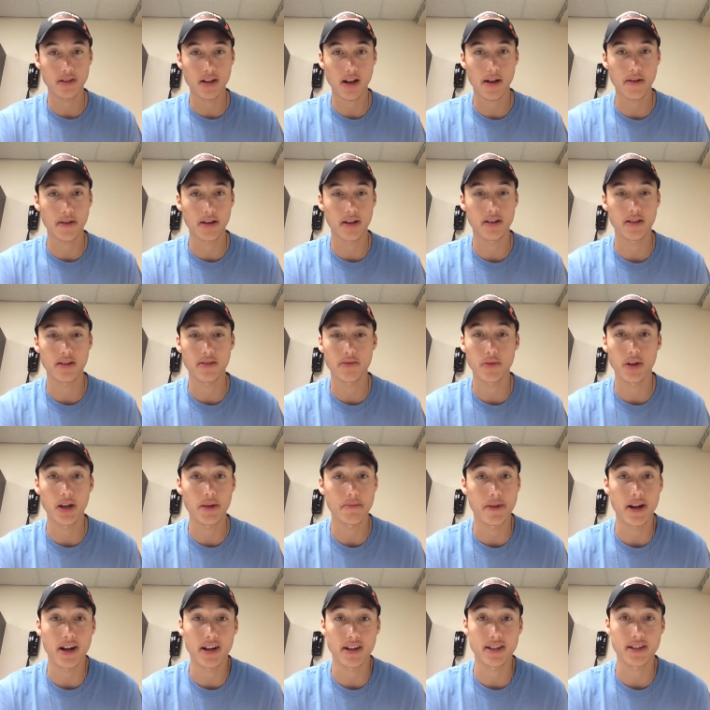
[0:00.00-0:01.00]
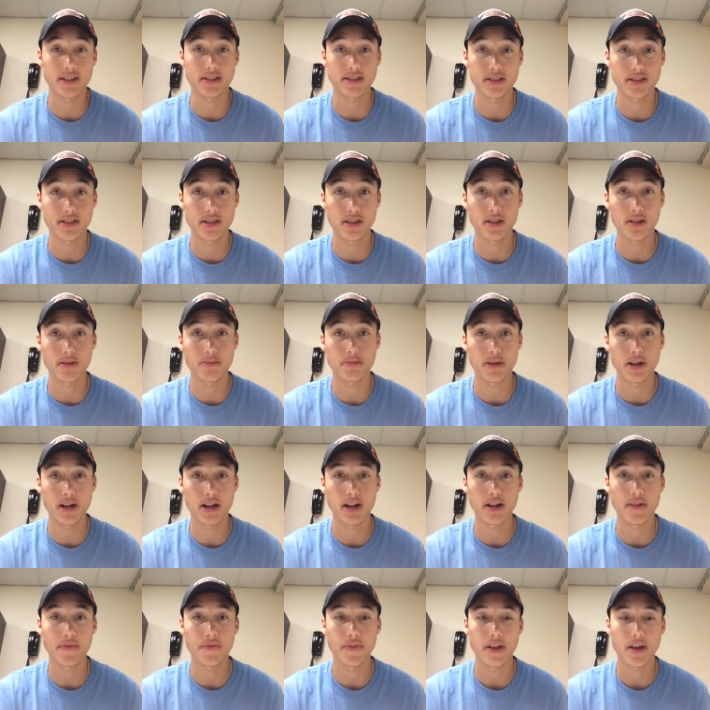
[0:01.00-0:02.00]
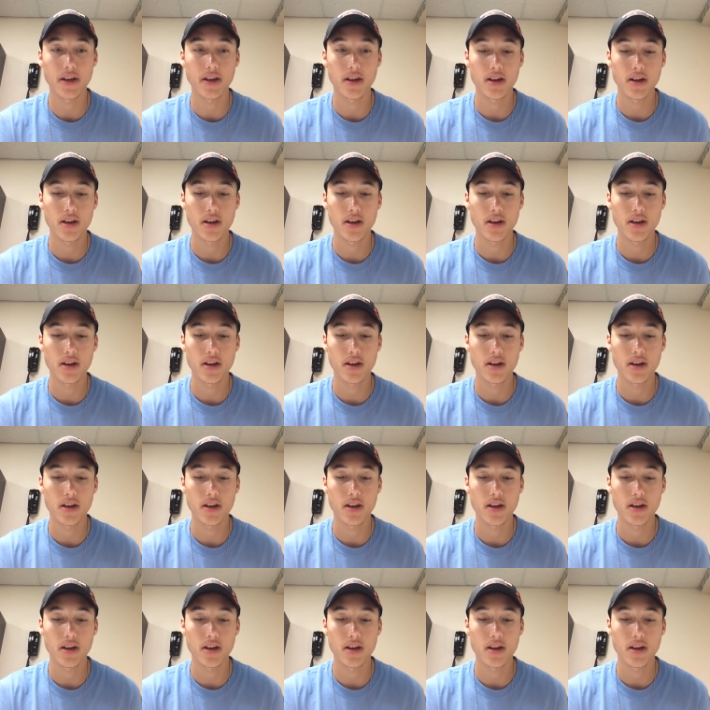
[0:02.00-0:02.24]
I mean, we Americans do, but